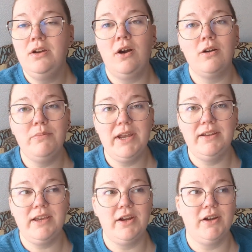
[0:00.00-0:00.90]
Our
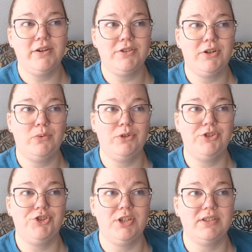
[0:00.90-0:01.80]
main character
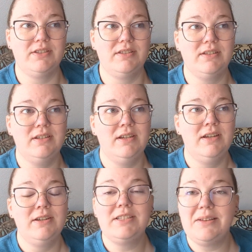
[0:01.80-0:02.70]
was just,
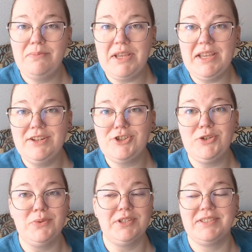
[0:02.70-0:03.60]
to me, she
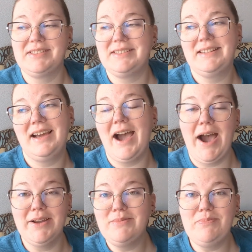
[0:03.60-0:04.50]
was
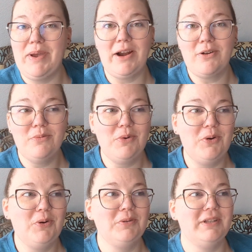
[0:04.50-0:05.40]

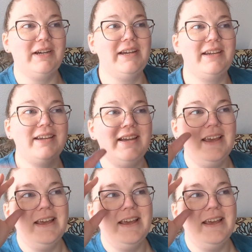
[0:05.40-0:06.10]
unbearable. Like,